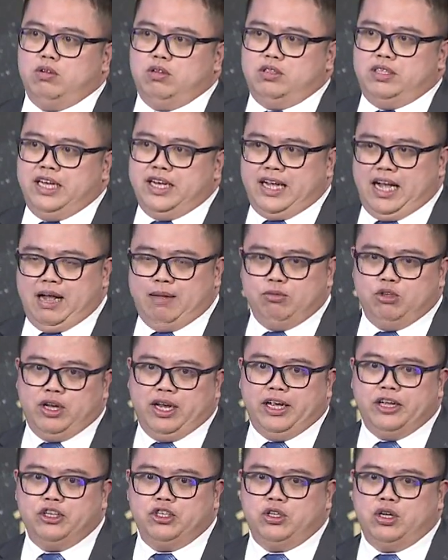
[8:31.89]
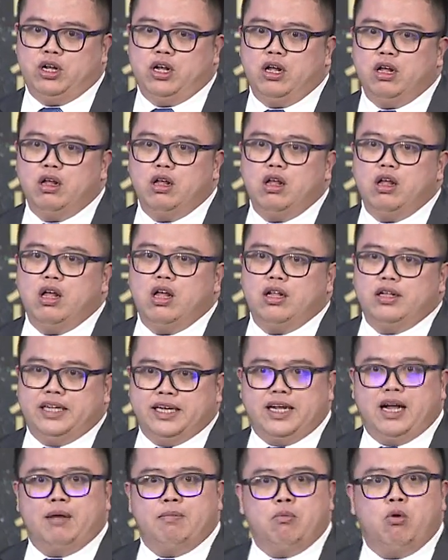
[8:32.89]
they come to Asia, they
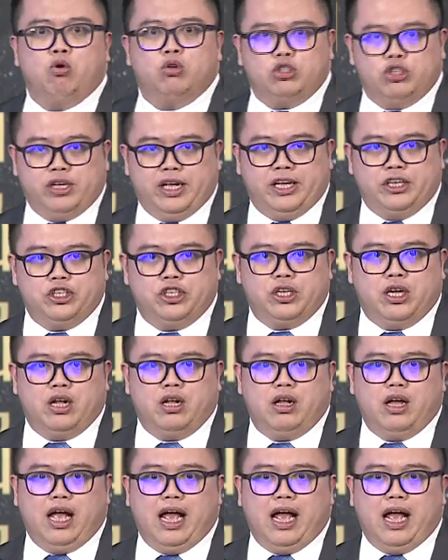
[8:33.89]
come more to Asia,